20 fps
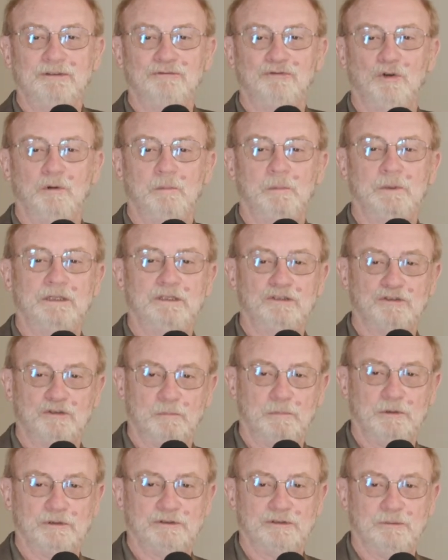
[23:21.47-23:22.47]
for
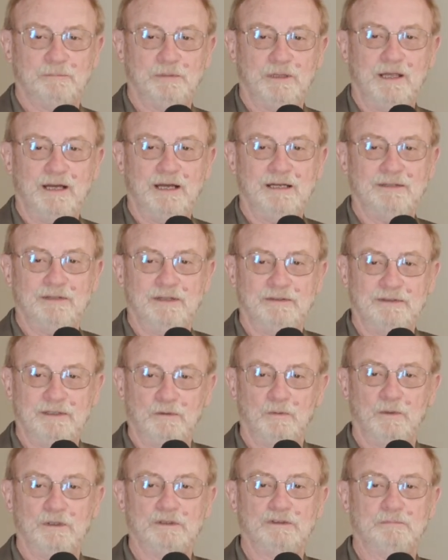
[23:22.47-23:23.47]
municipal supply than
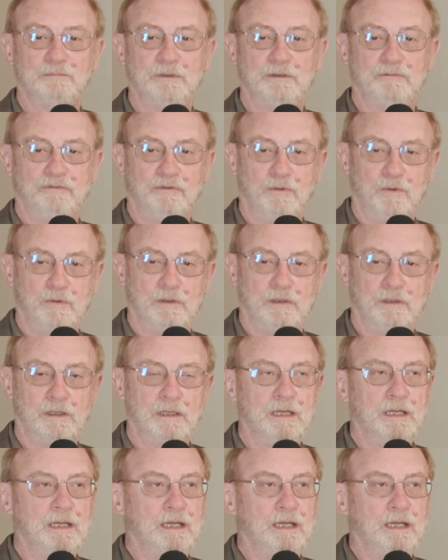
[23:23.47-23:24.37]
there was before.